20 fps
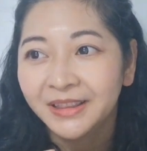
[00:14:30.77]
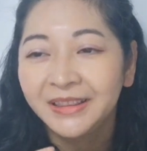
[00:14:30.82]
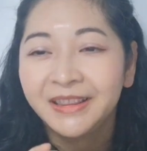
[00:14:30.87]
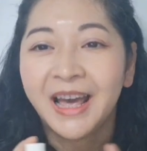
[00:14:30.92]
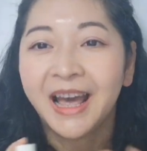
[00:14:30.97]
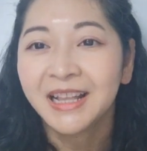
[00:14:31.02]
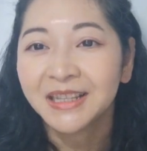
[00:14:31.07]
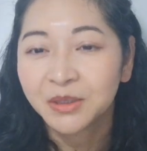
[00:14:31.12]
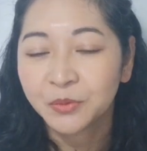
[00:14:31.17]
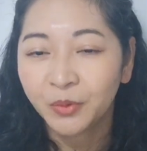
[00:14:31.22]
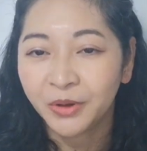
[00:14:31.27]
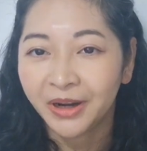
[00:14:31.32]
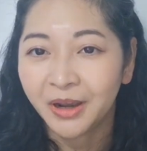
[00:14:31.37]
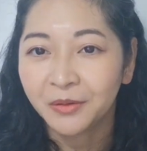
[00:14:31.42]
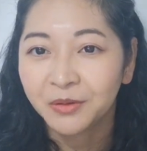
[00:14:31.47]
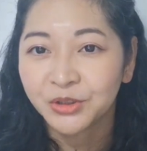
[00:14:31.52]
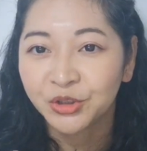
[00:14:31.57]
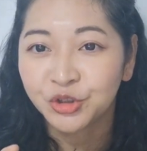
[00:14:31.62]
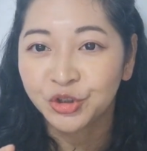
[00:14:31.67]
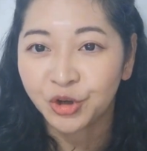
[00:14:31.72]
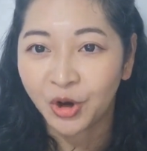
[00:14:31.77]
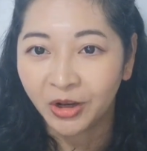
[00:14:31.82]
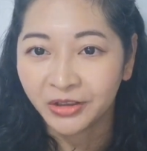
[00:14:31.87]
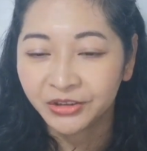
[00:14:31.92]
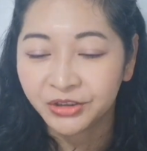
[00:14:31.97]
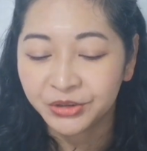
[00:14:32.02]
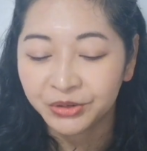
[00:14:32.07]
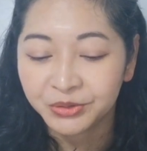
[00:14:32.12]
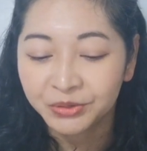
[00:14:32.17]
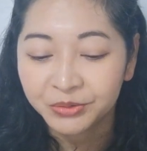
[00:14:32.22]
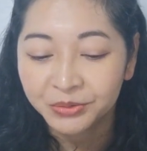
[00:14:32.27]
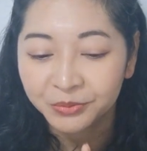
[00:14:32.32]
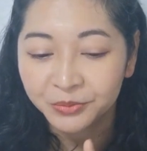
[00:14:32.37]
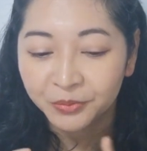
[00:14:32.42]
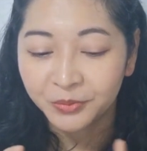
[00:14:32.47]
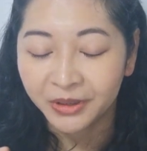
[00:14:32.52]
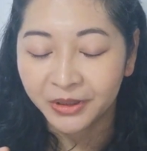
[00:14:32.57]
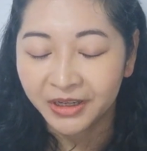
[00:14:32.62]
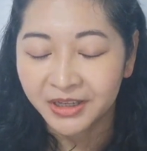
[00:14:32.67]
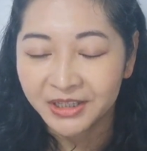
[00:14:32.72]
that's what I was drawn to
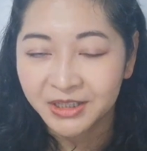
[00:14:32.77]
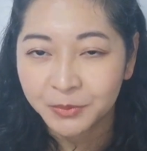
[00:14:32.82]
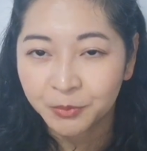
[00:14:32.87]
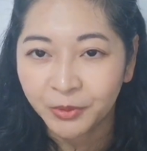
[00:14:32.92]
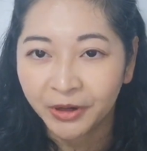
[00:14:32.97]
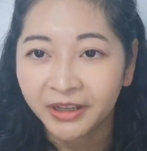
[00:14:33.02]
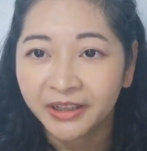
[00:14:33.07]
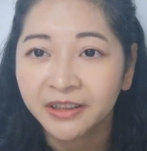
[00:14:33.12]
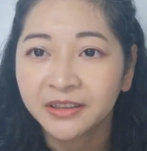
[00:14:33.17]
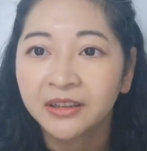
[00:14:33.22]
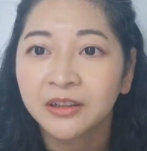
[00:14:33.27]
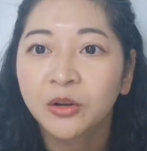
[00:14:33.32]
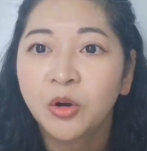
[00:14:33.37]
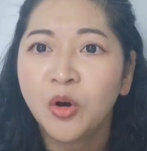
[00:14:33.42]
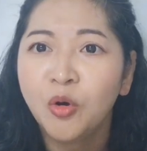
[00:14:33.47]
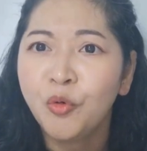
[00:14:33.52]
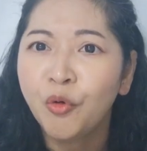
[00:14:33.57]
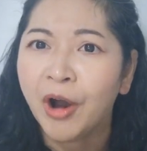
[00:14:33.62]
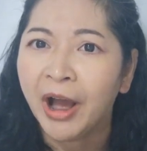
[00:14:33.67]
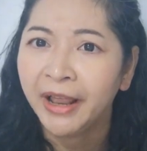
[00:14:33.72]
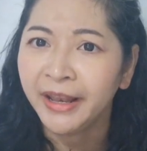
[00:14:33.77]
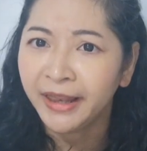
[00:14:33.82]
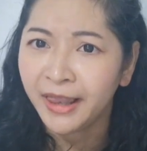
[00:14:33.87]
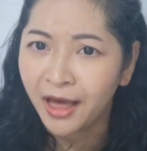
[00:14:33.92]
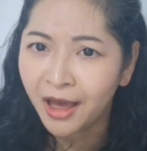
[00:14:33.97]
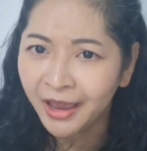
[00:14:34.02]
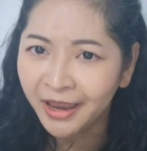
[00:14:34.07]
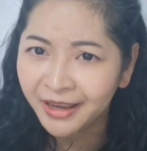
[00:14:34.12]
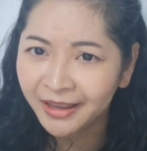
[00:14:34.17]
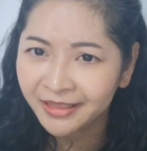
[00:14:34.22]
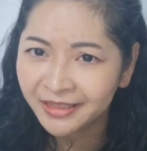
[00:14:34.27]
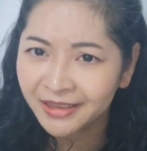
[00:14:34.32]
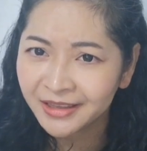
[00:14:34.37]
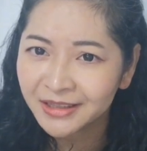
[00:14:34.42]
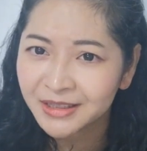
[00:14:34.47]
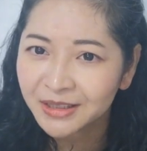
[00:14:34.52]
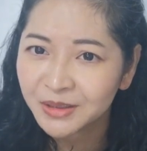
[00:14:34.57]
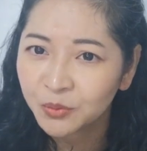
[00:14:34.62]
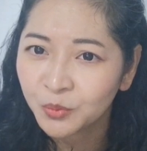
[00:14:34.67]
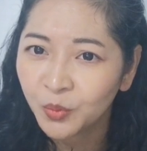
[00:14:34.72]
when I sprayed it and go, oh, I like
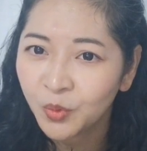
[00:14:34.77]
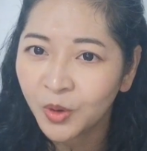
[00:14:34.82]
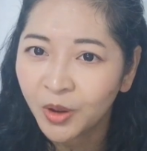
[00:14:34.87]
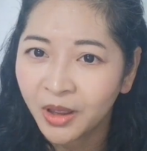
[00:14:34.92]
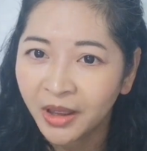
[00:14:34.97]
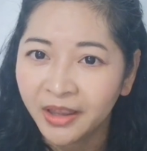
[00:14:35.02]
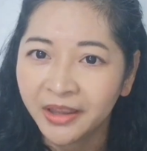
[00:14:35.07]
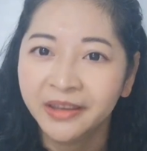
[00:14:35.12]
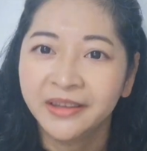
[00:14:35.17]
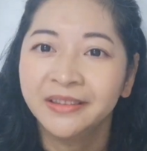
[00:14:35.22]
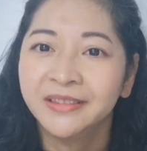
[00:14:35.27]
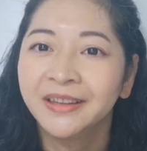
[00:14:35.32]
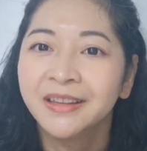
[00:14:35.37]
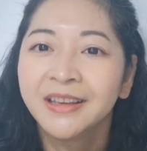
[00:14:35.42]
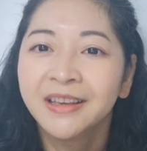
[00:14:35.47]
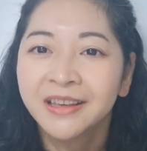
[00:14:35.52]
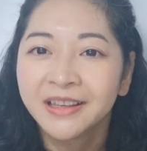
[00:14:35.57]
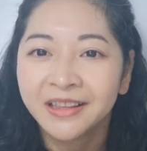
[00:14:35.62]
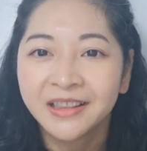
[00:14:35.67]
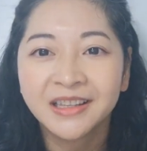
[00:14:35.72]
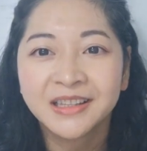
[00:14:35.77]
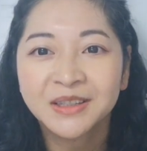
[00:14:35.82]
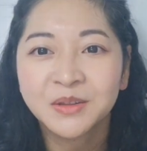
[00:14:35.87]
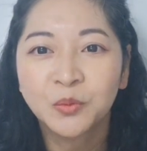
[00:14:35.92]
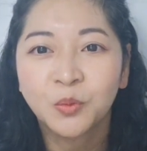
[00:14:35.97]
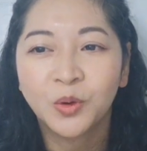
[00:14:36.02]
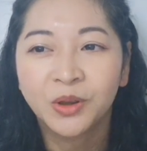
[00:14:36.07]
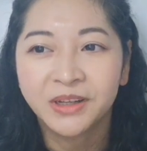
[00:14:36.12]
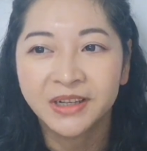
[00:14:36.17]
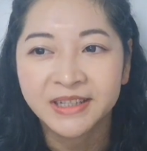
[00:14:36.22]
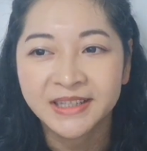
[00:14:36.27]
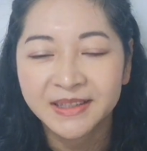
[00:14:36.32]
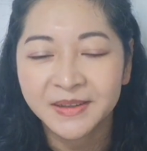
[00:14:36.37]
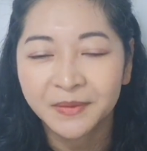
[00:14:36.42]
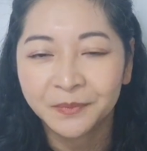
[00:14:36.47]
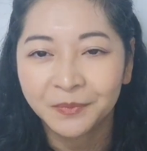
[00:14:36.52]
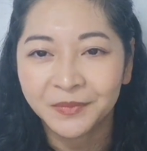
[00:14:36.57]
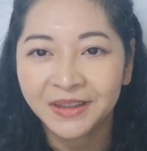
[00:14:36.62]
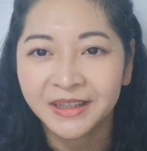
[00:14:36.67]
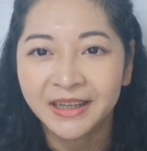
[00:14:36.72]
this one. This one is
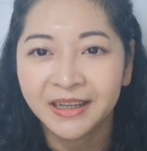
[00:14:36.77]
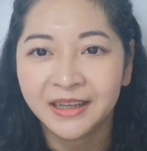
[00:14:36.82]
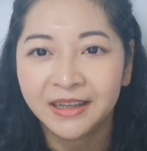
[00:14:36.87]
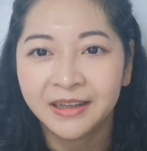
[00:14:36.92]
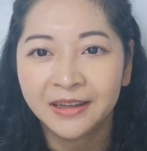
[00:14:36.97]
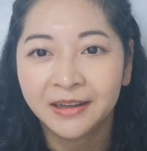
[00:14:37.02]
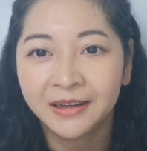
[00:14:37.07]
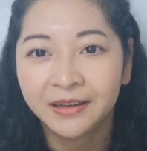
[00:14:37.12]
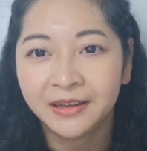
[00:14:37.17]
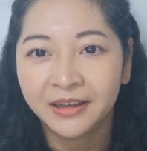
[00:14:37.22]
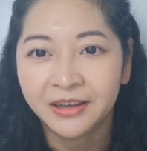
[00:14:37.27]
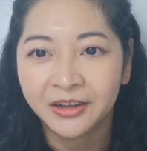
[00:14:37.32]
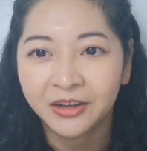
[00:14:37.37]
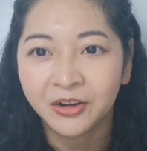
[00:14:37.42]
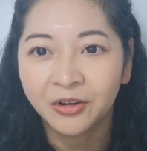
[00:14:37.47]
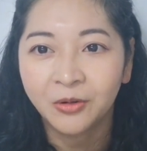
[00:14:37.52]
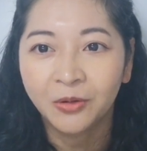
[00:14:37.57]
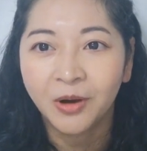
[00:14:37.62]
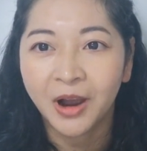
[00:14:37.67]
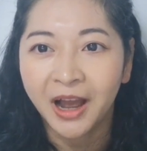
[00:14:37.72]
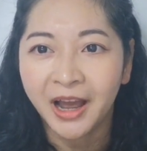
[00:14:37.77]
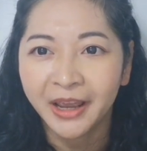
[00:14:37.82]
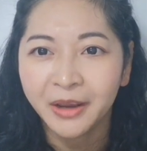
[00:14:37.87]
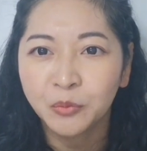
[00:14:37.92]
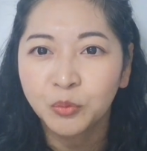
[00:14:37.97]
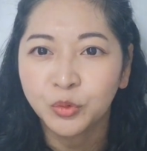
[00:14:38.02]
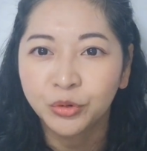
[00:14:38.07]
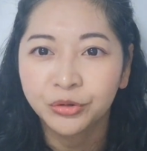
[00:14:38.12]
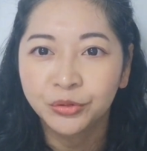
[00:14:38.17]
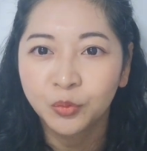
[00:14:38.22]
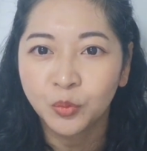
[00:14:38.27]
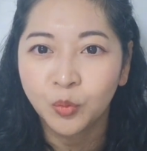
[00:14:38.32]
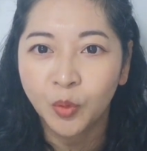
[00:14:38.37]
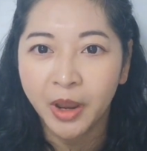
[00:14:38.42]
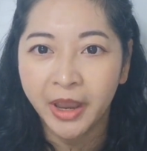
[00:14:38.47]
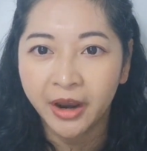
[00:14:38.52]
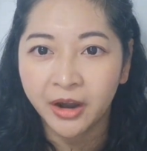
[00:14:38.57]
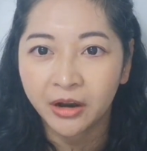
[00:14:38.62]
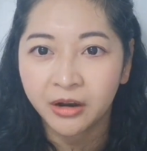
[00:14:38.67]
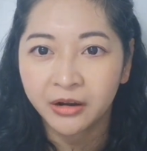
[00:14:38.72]
something, you know, I would
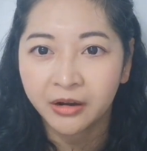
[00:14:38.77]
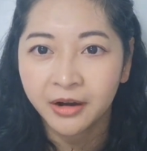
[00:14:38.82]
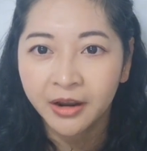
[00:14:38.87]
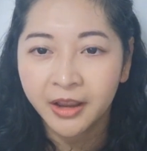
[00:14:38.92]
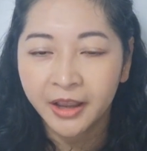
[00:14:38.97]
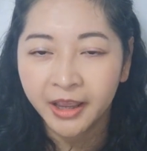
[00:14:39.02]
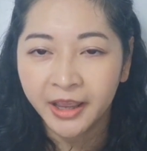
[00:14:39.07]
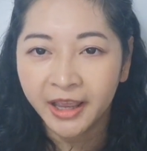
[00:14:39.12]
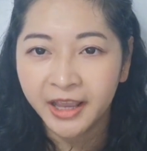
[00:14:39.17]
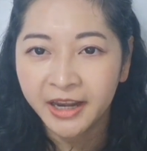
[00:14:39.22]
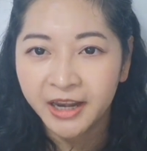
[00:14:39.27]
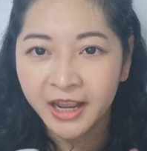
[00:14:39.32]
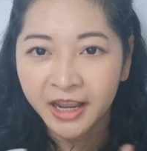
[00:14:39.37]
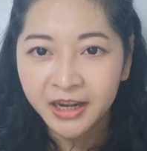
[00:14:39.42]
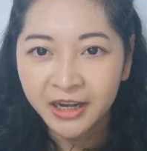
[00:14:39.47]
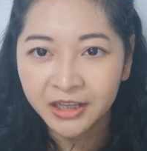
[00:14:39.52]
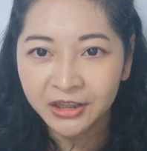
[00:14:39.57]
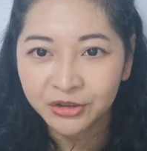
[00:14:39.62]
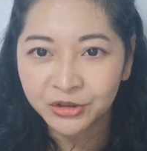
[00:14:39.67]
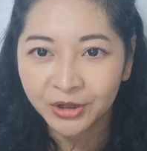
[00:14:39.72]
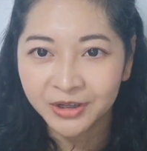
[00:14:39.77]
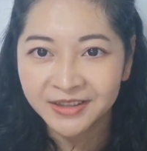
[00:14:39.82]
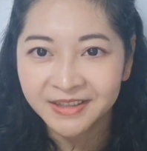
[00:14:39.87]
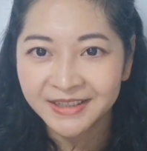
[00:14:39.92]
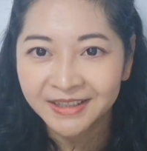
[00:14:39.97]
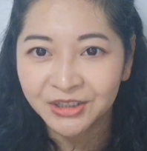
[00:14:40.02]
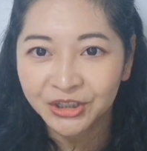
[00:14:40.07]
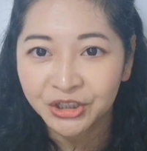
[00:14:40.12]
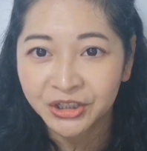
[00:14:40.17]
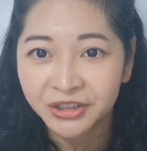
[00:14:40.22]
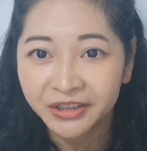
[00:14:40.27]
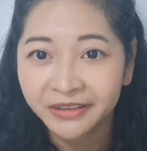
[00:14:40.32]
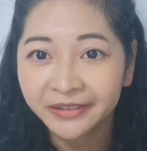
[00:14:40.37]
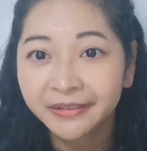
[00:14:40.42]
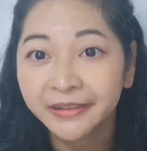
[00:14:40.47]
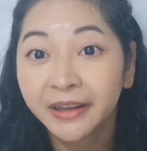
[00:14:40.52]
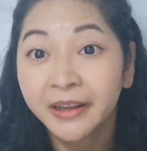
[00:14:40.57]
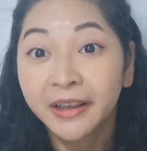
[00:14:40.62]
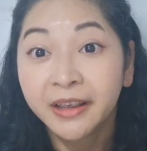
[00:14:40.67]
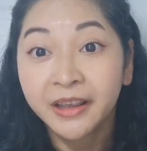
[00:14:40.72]
wear. And then it
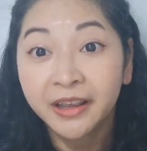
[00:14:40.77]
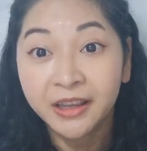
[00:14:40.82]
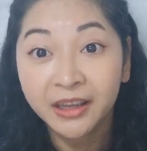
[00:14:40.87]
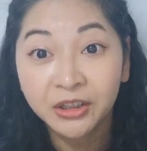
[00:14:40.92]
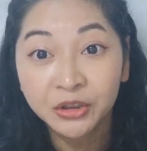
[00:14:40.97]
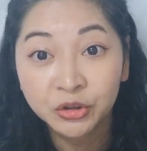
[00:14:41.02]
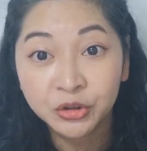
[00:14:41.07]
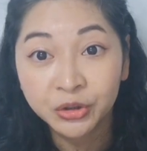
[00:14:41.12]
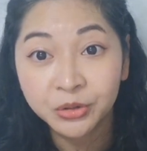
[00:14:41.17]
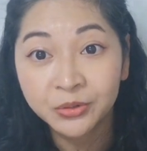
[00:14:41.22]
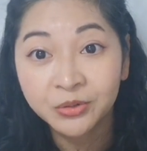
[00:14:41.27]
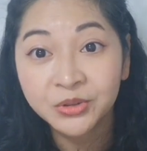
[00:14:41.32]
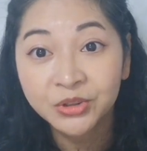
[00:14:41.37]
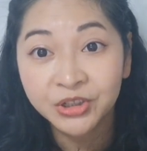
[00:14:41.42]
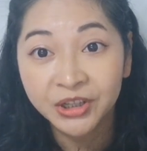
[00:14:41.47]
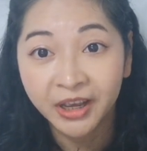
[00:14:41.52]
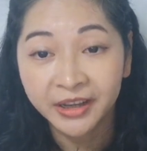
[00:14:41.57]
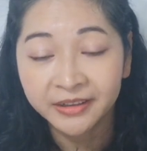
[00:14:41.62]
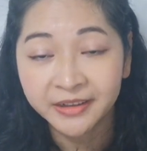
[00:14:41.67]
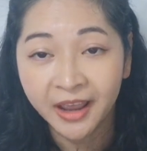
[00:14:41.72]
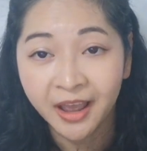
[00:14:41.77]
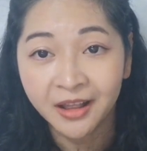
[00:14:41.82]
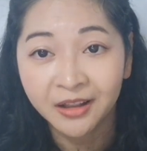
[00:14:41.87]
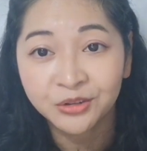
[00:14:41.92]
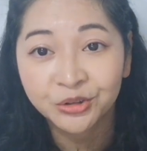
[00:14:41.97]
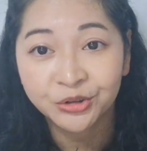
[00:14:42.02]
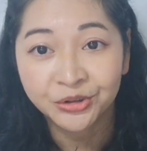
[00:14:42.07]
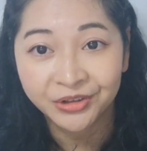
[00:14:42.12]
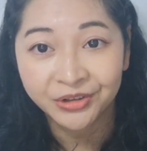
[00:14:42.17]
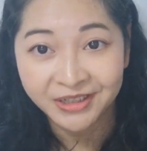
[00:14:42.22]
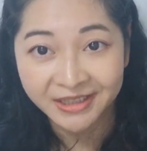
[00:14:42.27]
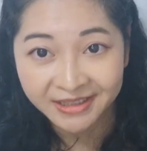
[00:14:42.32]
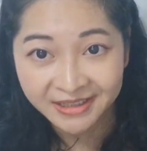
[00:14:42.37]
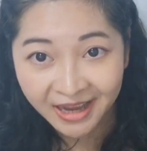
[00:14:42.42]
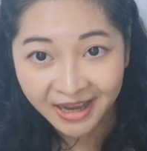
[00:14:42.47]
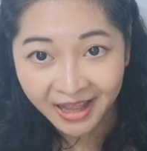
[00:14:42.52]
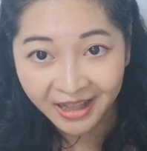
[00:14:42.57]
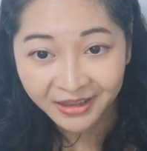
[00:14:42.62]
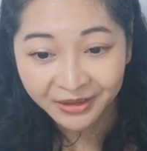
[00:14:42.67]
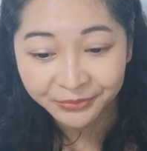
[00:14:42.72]
transitioned into Chanel
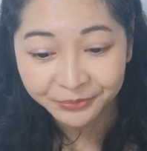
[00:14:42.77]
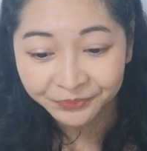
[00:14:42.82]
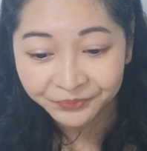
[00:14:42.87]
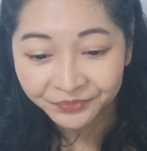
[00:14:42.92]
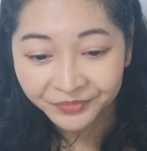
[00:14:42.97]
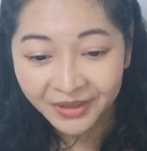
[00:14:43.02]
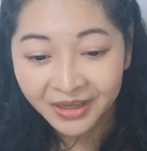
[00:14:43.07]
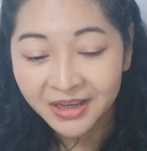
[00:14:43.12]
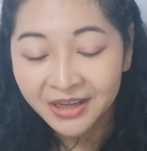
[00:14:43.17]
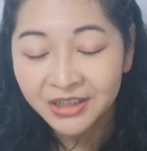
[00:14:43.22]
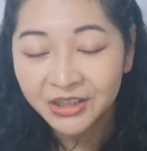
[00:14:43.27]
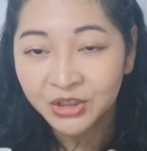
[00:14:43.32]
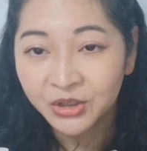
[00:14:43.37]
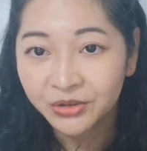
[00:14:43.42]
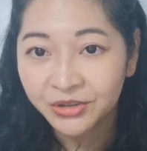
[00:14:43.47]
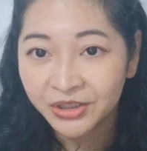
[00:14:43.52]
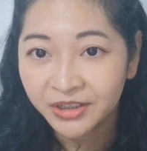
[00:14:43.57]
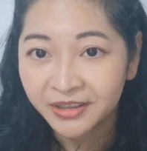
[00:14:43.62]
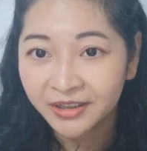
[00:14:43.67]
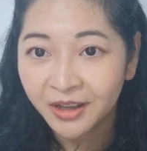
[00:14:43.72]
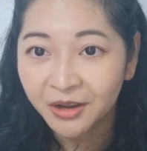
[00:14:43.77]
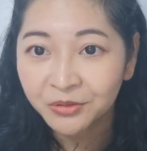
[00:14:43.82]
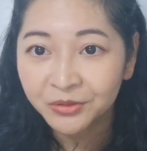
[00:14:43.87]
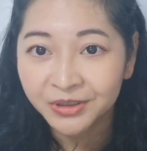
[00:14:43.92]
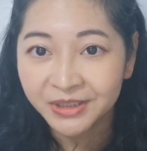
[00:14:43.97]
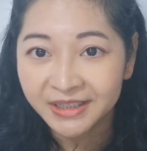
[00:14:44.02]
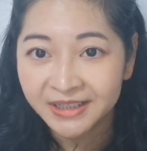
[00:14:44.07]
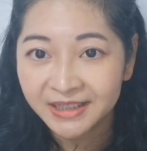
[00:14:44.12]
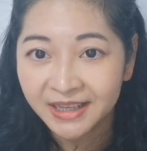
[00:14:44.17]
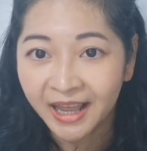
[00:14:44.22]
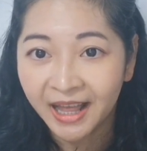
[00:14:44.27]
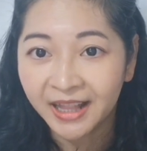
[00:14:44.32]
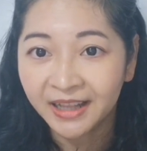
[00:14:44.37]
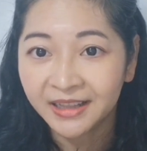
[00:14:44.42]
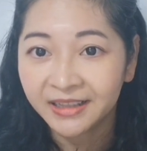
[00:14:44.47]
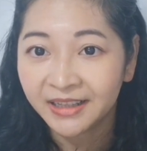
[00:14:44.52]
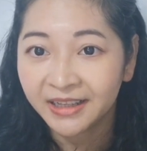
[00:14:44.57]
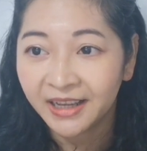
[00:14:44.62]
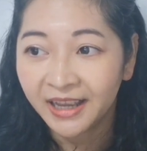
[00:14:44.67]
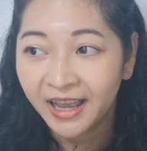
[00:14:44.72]
Cristal. So Chanel
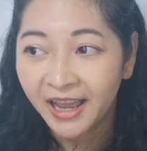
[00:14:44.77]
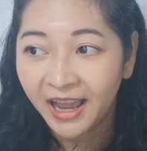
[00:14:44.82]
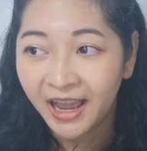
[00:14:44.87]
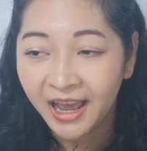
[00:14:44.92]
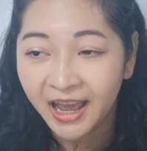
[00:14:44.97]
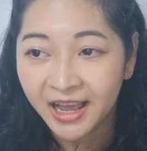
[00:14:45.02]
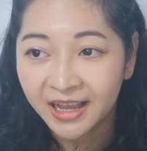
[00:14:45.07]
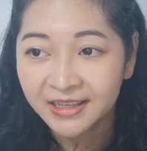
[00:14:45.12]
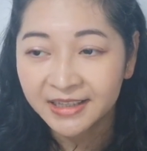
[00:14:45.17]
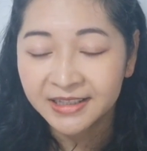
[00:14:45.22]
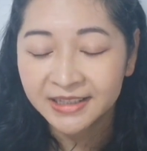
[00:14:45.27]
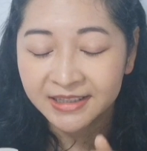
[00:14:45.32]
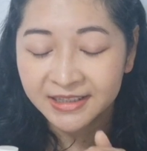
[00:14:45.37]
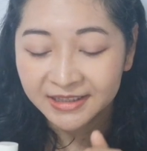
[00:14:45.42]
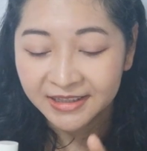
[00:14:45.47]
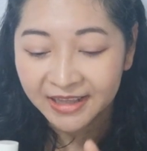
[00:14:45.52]
Cristal has